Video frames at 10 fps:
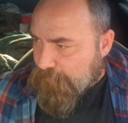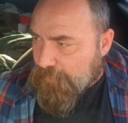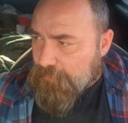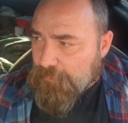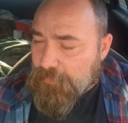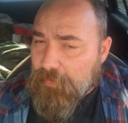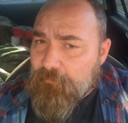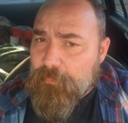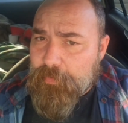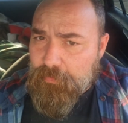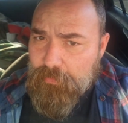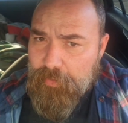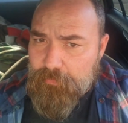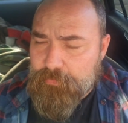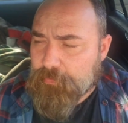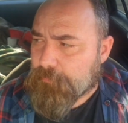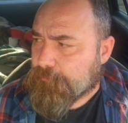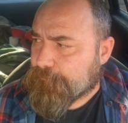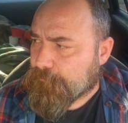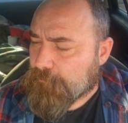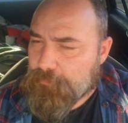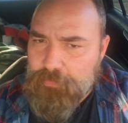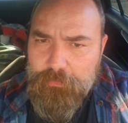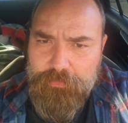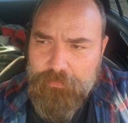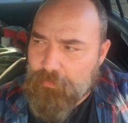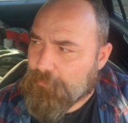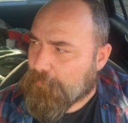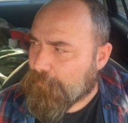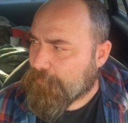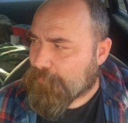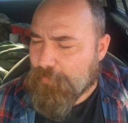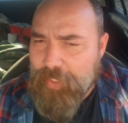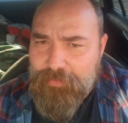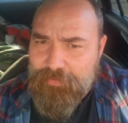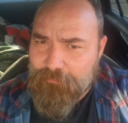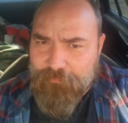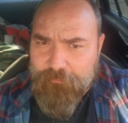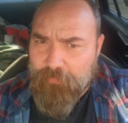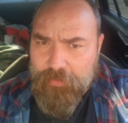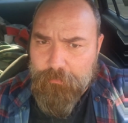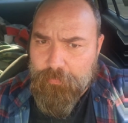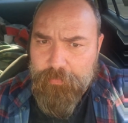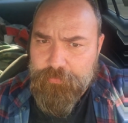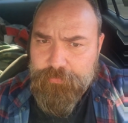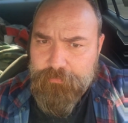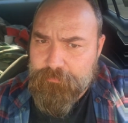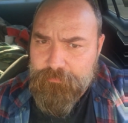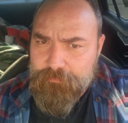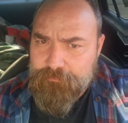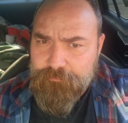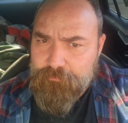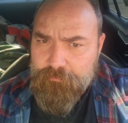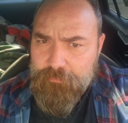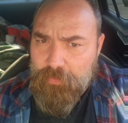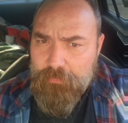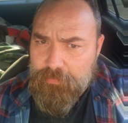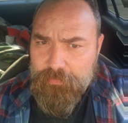The government allows you. Don't ask them for fucking permission. Don't.